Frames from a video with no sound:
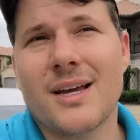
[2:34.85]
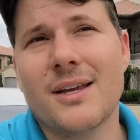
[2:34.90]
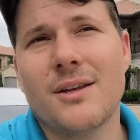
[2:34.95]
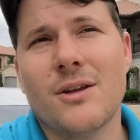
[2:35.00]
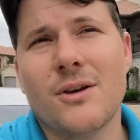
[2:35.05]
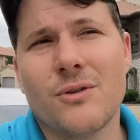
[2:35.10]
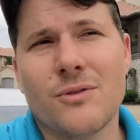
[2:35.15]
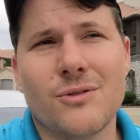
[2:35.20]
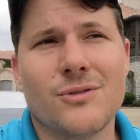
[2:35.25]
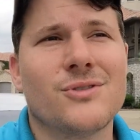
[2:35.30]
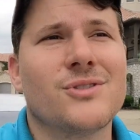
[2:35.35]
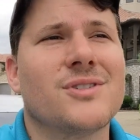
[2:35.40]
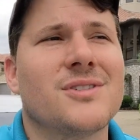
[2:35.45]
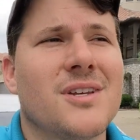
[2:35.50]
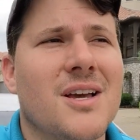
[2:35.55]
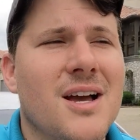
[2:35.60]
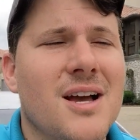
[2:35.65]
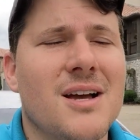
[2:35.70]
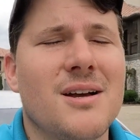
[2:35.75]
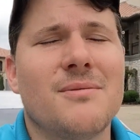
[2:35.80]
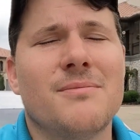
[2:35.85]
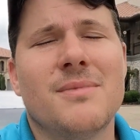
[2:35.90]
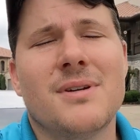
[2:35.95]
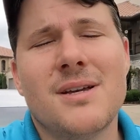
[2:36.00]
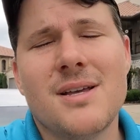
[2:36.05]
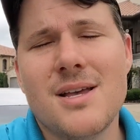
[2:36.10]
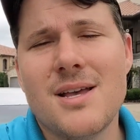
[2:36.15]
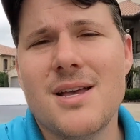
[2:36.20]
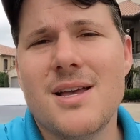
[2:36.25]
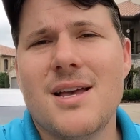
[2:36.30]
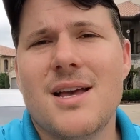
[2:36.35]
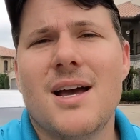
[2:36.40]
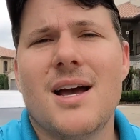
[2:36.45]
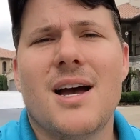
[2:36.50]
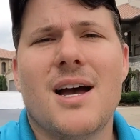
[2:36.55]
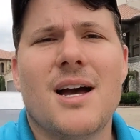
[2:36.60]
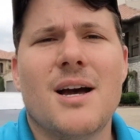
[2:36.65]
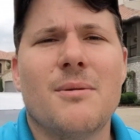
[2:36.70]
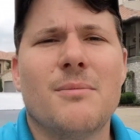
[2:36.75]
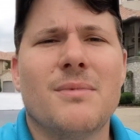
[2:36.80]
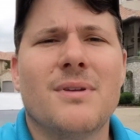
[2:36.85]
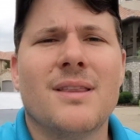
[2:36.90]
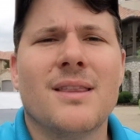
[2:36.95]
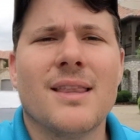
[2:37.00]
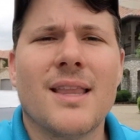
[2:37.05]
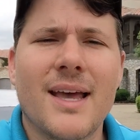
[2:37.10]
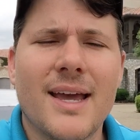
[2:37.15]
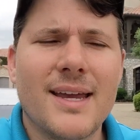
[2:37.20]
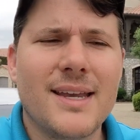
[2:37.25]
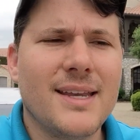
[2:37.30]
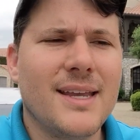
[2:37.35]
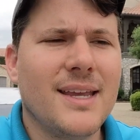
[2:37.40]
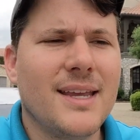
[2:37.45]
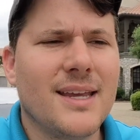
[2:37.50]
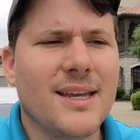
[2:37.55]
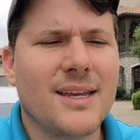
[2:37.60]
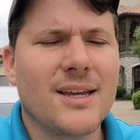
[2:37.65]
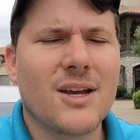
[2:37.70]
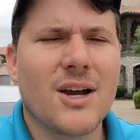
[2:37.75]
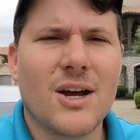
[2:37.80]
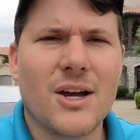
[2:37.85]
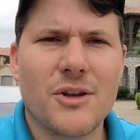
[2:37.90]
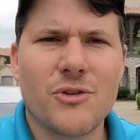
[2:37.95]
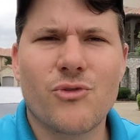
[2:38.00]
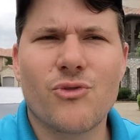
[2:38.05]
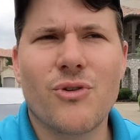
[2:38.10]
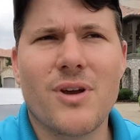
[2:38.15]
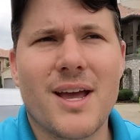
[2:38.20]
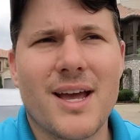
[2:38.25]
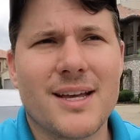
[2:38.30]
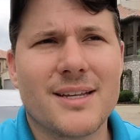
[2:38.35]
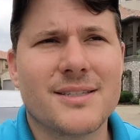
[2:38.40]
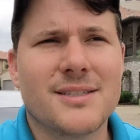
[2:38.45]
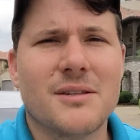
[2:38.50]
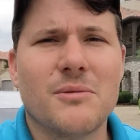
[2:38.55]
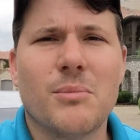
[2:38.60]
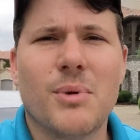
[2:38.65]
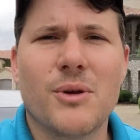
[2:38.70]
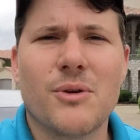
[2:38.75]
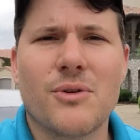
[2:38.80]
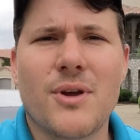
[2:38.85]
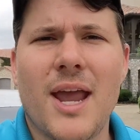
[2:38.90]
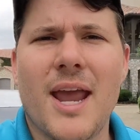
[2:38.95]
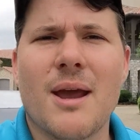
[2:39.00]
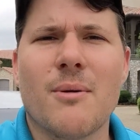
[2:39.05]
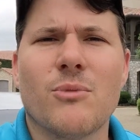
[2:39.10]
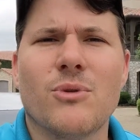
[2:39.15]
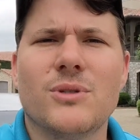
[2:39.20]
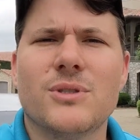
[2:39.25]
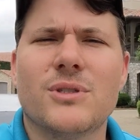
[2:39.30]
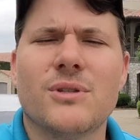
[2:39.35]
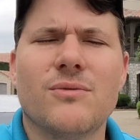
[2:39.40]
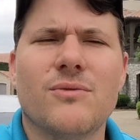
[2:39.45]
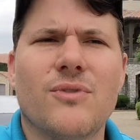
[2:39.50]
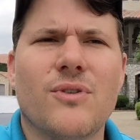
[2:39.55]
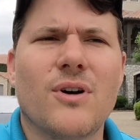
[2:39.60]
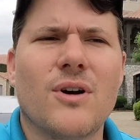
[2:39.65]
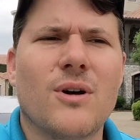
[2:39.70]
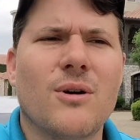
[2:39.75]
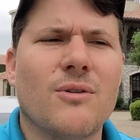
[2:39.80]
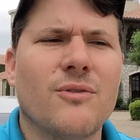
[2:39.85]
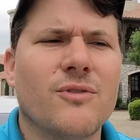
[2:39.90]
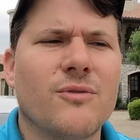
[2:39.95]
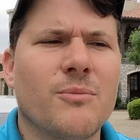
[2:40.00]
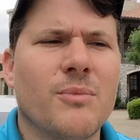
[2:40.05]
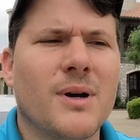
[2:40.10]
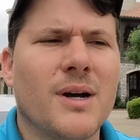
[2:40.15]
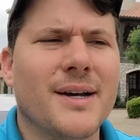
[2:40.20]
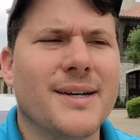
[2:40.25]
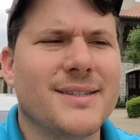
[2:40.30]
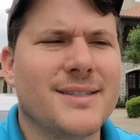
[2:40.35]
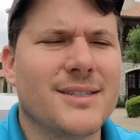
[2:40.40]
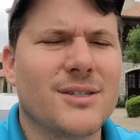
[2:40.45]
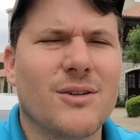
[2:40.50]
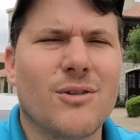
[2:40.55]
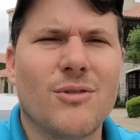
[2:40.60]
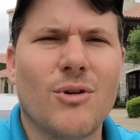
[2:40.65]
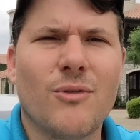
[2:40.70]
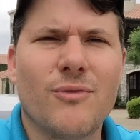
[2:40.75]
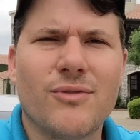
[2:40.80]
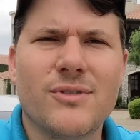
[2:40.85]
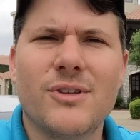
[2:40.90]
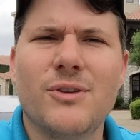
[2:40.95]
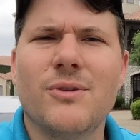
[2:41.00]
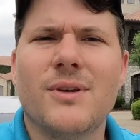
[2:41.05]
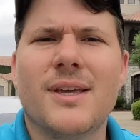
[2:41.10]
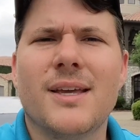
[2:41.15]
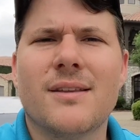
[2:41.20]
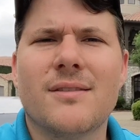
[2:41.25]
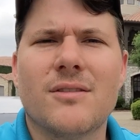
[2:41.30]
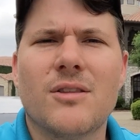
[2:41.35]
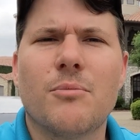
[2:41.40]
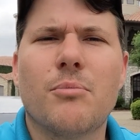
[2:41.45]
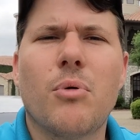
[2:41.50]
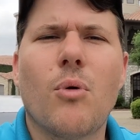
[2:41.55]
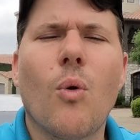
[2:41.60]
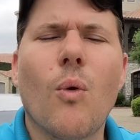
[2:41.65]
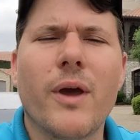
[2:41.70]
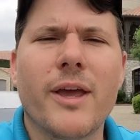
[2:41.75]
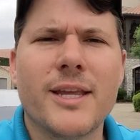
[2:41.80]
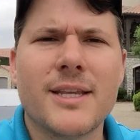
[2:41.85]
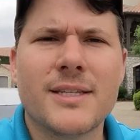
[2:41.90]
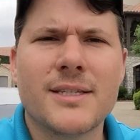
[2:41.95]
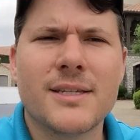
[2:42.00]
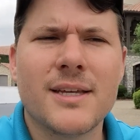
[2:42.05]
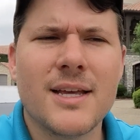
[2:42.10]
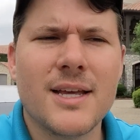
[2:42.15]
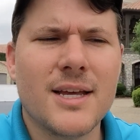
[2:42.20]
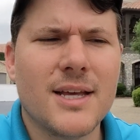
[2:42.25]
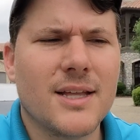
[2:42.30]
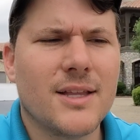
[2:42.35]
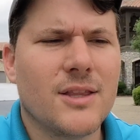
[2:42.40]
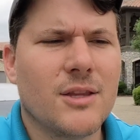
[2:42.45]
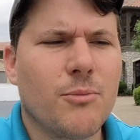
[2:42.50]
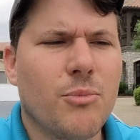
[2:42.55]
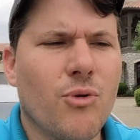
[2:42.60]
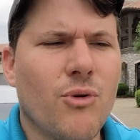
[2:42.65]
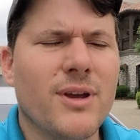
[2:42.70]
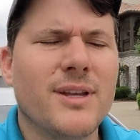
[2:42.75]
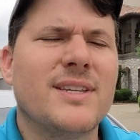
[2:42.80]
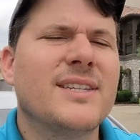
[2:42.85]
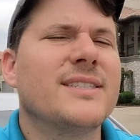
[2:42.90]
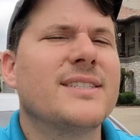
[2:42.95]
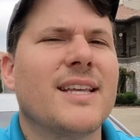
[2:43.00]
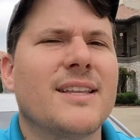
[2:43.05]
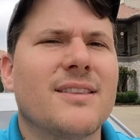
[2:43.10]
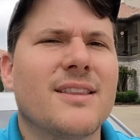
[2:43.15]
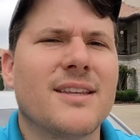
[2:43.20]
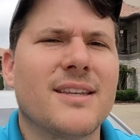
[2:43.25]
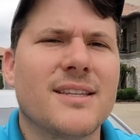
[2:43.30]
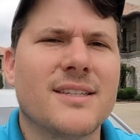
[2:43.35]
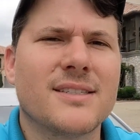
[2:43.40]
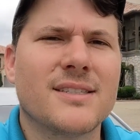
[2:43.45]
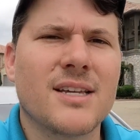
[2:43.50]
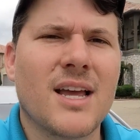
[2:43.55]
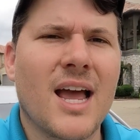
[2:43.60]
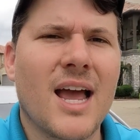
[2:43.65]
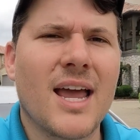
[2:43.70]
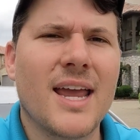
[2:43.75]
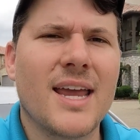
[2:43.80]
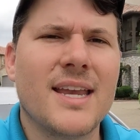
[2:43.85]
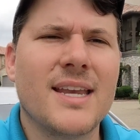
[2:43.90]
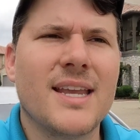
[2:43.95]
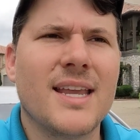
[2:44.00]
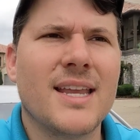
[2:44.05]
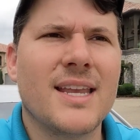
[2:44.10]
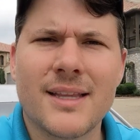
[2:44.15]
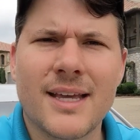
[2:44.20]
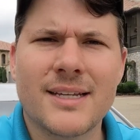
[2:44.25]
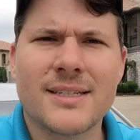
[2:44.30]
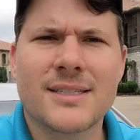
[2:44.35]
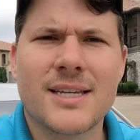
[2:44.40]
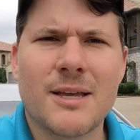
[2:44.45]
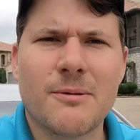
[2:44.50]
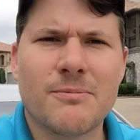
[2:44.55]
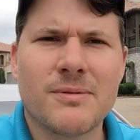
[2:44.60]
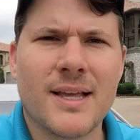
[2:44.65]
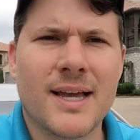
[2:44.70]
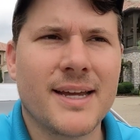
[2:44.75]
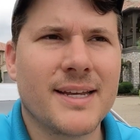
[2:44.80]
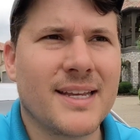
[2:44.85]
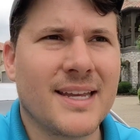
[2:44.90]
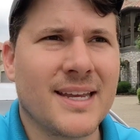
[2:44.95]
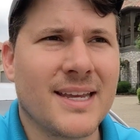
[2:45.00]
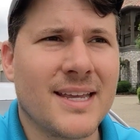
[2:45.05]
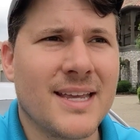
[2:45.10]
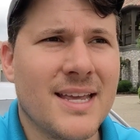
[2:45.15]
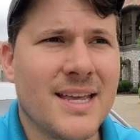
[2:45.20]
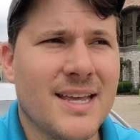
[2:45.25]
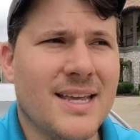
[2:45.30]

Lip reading: I know there's some lighting, contrast, and better cameras involved, but hopefully you get the point. The point is that the design landscape lighting